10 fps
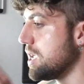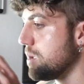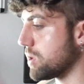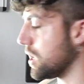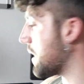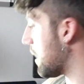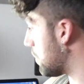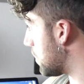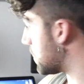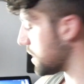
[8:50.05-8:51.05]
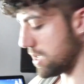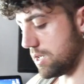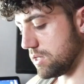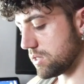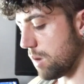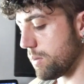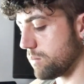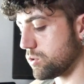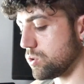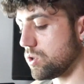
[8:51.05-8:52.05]
I'm going to download it. It's coming
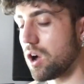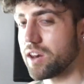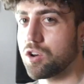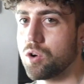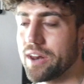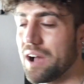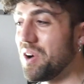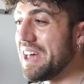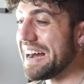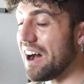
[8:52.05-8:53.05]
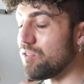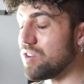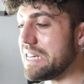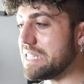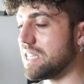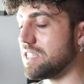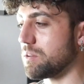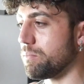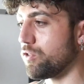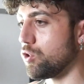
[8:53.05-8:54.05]
up to 9 o'clock now. I really need to eat
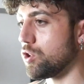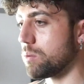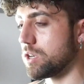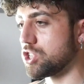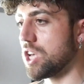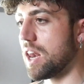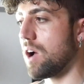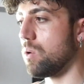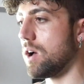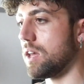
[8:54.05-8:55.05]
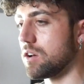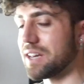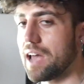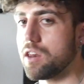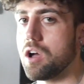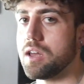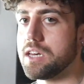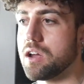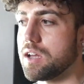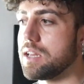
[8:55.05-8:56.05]
some food. I'm going to chill out and I'm going to get an early
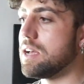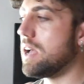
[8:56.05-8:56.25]
night.